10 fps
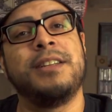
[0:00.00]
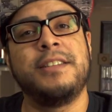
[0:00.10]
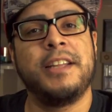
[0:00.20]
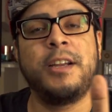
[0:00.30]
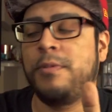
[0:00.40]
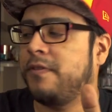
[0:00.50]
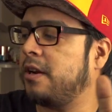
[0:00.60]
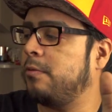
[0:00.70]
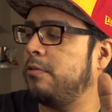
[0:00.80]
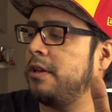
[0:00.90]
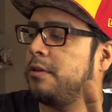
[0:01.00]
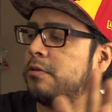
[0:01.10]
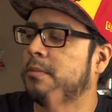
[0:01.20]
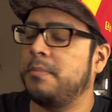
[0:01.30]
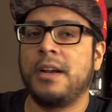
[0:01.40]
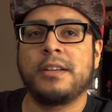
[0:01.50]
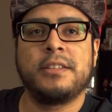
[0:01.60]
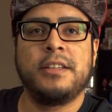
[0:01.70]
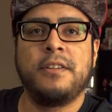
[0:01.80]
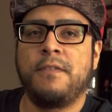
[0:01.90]
today we've got a really cool
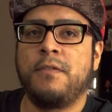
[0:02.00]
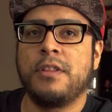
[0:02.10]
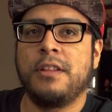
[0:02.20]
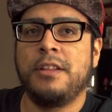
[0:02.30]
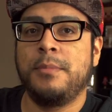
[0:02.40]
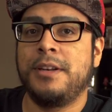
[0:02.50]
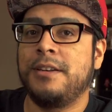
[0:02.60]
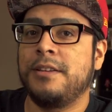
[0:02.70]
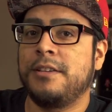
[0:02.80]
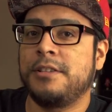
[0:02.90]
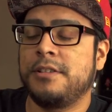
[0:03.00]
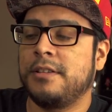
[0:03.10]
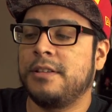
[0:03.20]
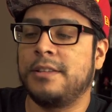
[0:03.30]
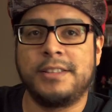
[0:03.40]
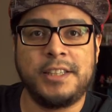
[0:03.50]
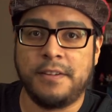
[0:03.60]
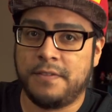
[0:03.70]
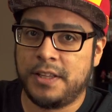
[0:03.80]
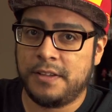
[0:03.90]
unboxing for the limited edition Sea
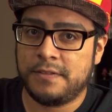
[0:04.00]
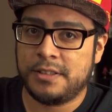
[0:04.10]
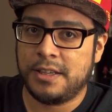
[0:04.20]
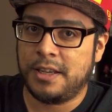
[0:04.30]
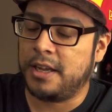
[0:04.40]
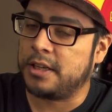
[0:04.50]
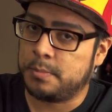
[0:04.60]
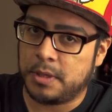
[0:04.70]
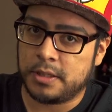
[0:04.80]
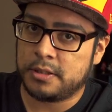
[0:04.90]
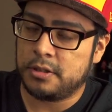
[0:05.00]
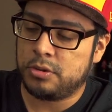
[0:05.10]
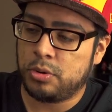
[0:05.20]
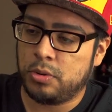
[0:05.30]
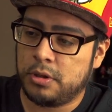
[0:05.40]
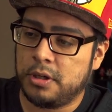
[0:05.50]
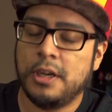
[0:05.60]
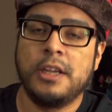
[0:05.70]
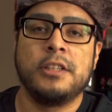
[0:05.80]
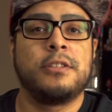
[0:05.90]
of Thieves Xbox controller.
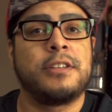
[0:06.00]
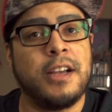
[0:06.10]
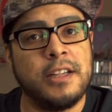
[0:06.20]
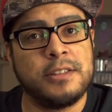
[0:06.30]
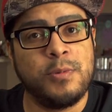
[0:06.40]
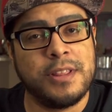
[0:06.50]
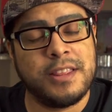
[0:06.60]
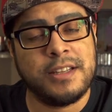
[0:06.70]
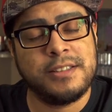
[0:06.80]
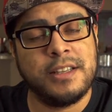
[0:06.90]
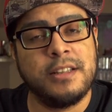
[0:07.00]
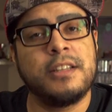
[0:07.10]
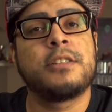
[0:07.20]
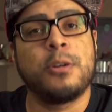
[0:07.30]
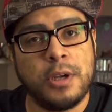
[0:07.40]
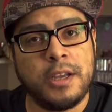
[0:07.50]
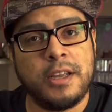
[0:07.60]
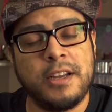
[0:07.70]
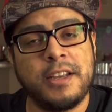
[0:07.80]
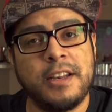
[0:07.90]
So guys, with that said, let's go
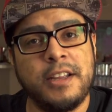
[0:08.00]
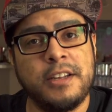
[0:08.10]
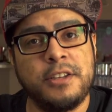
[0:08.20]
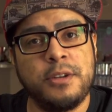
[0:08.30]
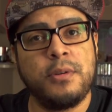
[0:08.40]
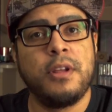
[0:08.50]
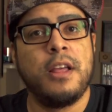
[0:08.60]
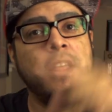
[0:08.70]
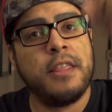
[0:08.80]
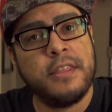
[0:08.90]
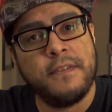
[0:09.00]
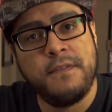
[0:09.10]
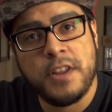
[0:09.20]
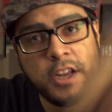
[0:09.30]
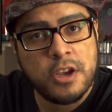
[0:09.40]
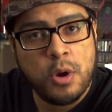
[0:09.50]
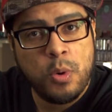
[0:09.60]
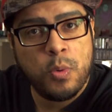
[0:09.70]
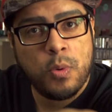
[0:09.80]
ahead and get into the video.